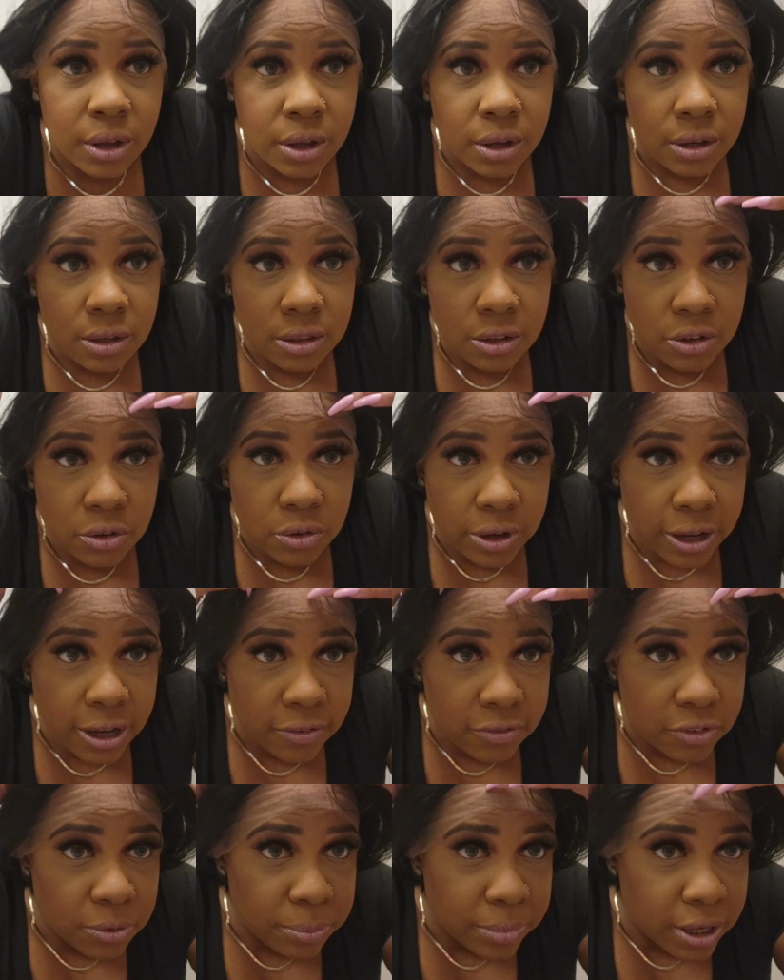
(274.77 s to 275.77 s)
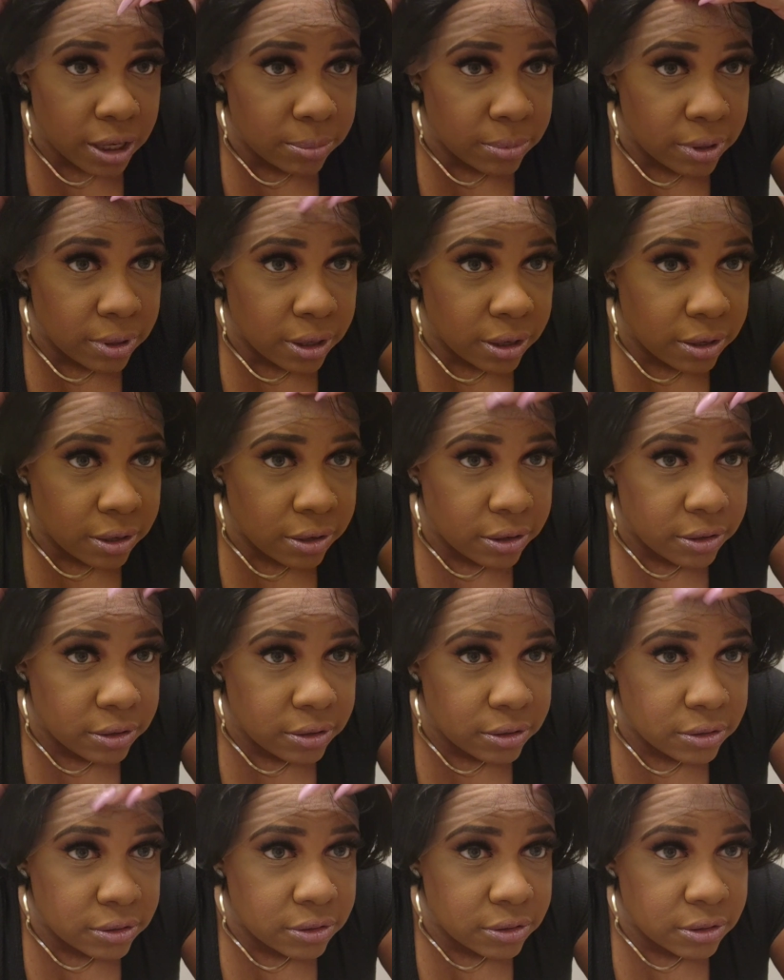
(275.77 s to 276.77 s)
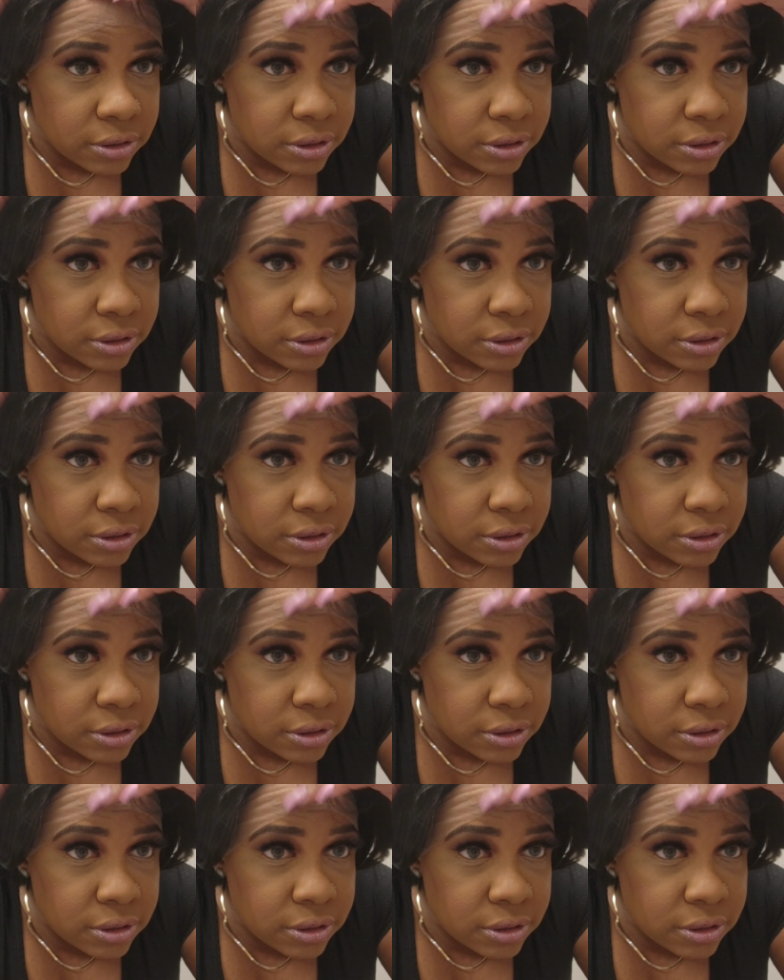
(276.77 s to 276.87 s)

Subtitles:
Then you have the baby hairs.